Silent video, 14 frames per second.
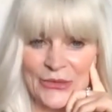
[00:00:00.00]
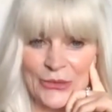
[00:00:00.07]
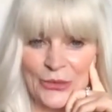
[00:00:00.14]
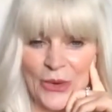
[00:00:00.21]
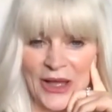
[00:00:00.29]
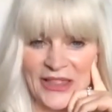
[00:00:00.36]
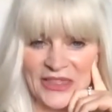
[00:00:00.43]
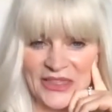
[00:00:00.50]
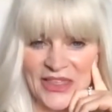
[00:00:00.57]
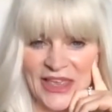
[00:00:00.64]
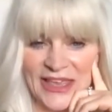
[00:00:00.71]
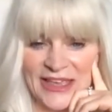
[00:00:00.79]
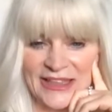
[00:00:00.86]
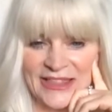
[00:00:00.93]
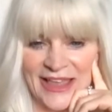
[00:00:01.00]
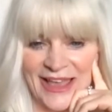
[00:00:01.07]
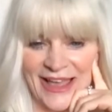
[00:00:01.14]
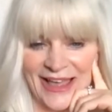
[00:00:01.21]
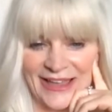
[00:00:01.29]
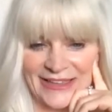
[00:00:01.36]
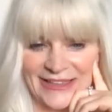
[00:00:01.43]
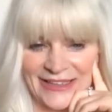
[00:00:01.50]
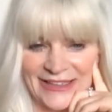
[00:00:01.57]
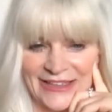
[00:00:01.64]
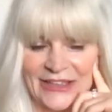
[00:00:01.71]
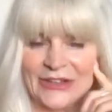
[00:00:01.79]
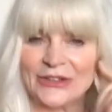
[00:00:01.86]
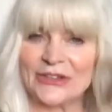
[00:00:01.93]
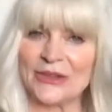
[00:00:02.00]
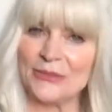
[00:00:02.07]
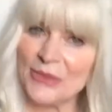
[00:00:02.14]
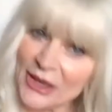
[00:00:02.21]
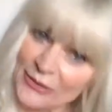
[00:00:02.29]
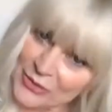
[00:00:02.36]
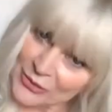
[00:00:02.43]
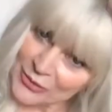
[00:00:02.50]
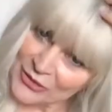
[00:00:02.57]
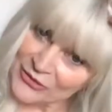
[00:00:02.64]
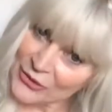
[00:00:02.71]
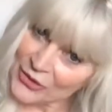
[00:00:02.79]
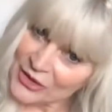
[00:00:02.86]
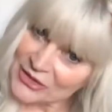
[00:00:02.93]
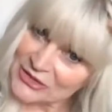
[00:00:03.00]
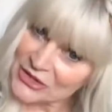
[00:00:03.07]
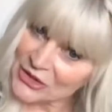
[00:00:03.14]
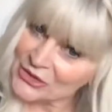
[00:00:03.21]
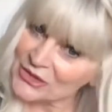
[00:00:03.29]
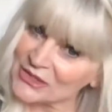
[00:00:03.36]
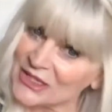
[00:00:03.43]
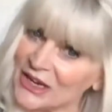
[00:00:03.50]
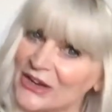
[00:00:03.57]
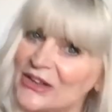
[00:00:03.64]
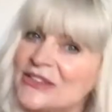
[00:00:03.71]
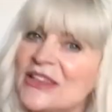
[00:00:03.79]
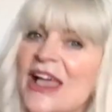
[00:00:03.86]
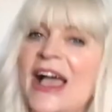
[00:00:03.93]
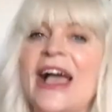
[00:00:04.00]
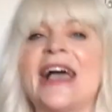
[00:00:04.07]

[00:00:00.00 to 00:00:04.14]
one thing that, you know, sometimes before a show starts,